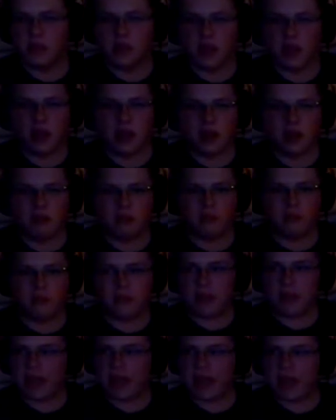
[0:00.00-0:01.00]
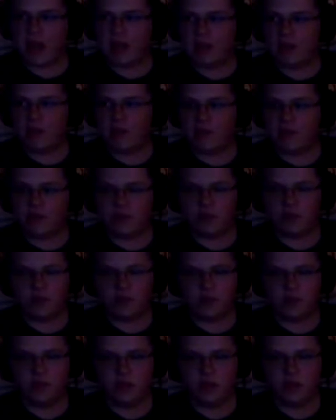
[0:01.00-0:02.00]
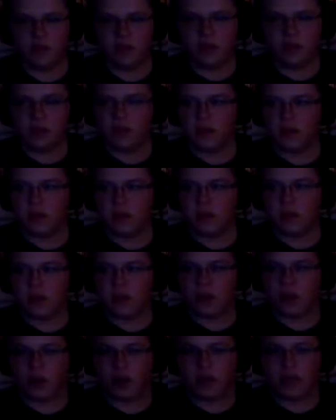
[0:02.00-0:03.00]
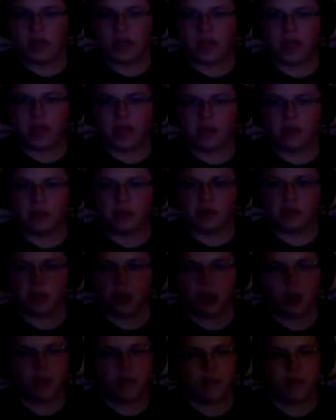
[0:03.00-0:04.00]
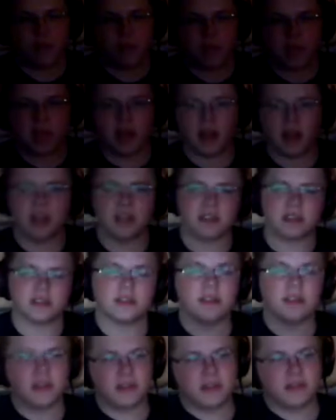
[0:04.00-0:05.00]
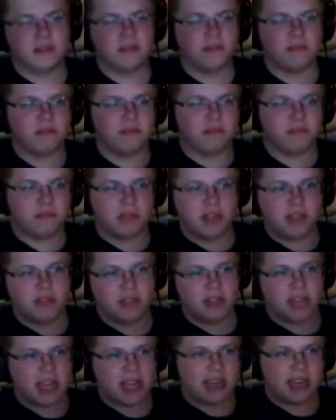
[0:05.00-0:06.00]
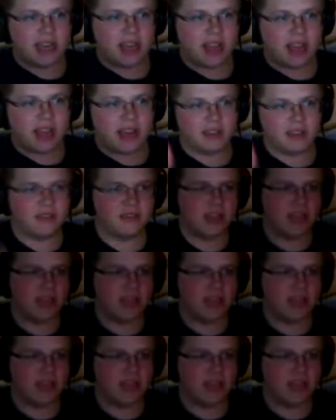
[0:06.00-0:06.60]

I have currently encounters off because level 99.